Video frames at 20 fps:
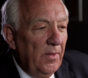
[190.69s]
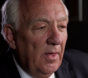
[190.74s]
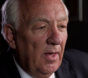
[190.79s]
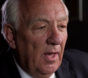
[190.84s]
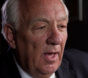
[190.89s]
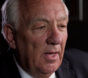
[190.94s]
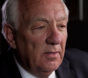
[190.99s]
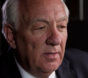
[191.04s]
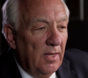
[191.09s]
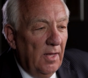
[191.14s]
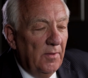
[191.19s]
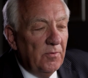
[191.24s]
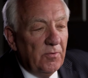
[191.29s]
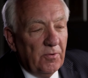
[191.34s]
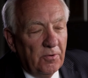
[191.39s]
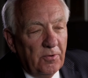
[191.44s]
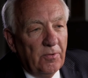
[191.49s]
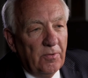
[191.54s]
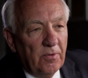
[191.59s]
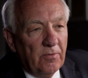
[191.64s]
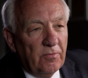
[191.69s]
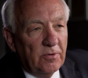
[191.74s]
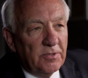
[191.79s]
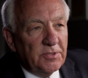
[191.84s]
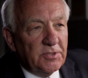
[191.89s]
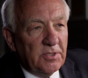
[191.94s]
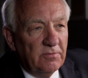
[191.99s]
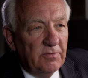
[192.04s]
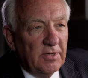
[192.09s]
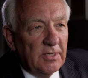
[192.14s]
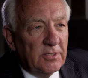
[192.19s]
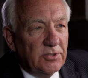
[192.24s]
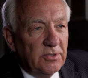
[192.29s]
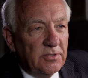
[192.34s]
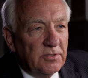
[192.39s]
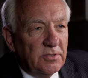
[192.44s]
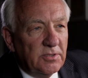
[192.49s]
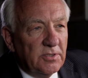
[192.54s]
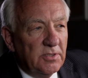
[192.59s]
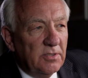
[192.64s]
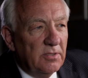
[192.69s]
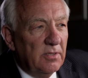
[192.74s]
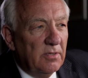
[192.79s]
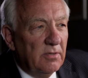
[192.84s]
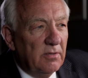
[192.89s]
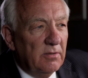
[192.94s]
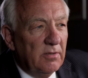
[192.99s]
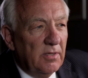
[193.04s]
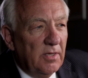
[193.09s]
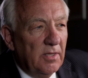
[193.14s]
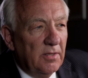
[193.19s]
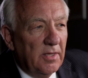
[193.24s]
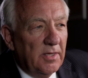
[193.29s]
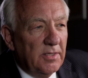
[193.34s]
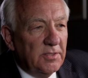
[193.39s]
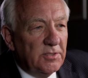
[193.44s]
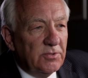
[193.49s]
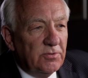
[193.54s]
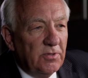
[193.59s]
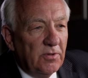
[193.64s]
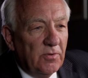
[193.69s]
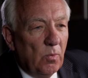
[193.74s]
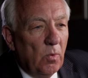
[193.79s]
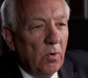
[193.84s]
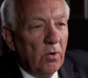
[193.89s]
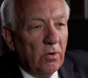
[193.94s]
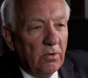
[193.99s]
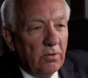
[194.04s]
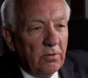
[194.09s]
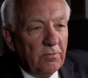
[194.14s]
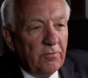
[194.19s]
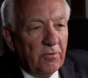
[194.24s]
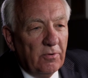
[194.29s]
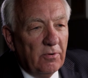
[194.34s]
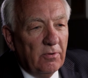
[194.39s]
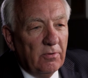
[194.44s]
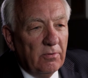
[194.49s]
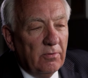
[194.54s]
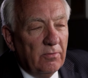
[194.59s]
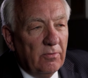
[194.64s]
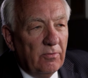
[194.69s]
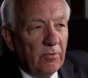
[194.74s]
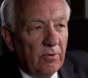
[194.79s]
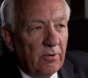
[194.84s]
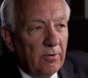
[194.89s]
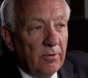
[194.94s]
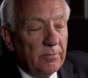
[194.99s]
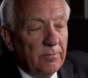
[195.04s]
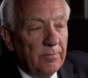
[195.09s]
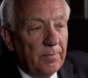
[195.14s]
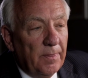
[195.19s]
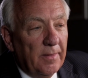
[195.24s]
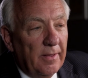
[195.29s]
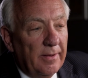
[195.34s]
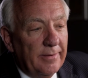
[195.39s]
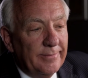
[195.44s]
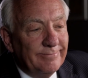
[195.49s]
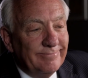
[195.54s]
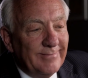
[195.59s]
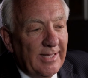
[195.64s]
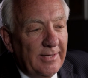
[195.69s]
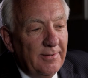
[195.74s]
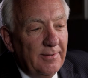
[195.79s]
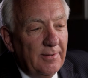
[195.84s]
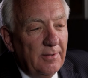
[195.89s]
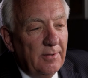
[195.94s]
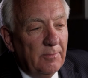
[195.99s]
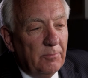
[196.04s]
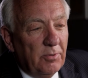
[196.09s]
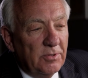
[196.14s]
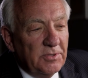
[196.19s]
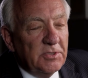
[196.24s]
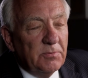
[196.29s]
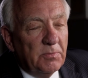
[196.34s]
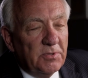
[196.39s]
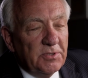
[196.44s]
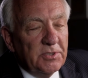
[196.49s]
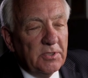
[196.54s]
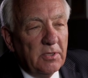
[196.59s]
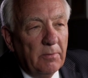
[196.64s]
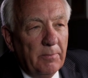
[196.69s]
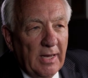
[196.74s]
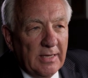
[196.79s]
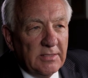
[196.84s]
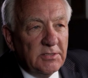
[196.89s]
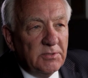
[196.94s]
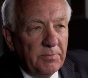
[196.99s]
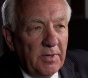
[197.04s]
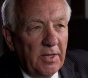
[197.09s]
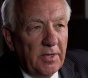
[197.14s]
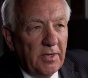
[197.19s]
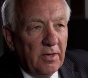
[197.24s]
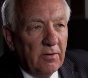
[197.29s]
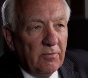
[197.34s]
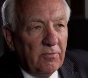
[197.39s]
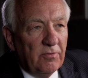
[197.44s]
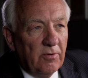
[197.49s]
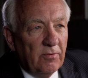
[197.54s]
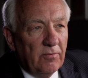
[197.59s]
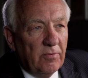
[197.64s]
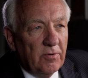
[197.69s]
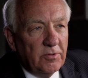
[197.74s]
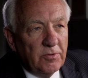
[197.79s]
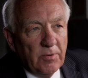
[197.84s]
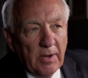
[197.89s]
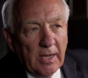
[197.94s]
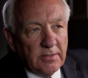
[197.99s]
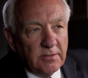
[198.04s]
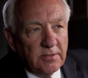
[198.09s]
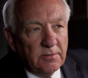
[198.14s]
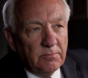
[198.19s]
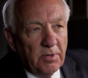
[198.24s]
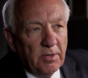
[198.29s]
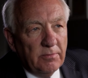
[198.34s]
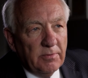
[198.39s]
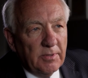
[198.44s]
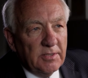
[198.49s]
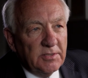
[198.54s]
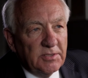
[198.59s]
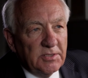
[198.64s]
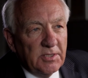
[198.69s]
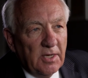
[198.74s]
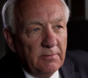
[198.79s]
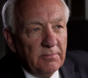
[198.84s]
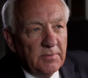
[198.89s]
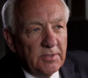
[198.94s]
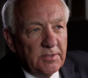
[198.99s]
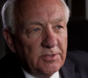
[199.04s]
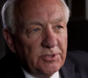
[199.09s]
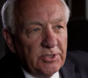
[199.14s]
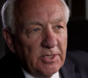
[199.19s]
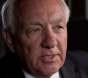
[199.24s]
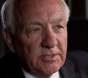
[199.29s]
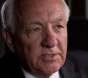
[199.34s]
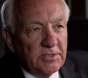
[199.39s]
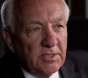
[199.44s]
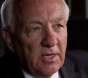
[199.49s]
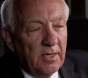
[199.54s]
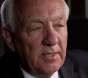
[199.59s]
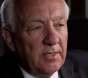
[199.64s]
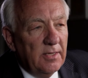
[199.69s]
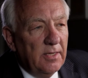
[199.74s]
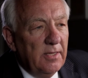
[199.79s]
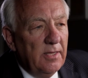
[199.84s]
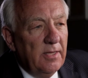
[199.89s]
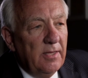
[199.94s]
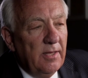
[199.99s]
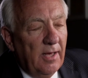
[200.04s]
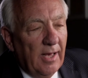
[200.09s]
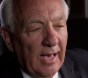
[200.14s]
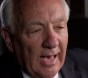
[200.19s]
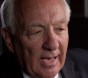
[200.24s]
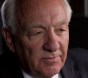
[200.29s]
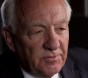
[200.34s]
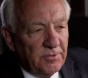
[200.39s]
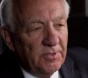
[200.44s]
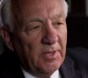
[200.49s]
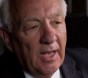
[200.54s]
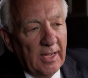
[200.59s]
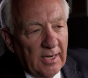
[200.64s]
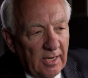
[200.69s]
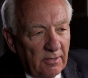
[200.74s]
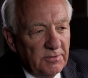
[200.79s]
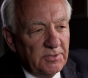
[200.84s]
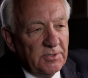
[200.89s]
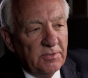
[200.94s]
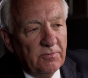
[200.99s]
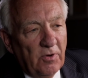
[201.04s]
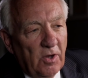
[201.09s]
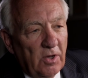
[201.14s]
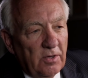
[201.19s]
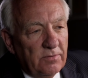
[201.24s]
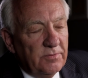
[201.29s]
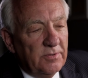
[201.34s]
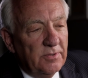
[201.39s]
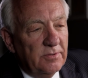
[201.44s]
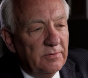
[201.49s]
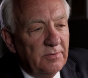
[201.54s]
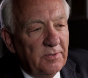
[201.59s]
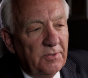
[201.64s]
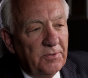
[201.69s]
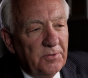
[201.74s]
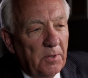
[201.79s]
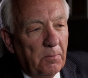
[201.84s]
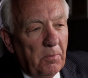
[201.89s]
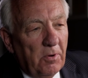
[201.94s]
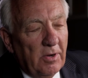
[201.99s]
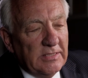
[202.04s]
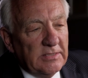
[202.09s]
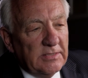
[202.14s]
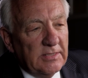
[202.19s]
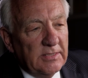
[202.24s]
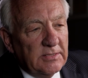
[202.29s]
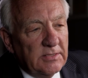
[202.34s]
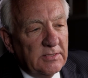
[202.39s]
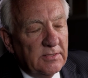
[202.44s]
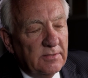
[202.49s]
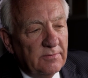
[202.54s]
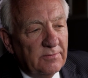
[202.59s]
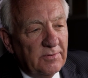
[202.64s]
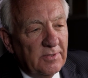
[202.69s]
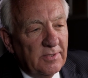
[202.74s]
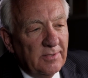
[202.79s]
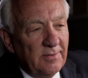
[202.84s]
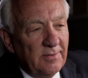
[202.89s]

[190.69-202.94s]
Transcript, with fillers: and, and, through the first convictions in the, in the history of the world for, for um, principles of the mass media for, for direct and public incitement to genocide. After that, I was involved in the process of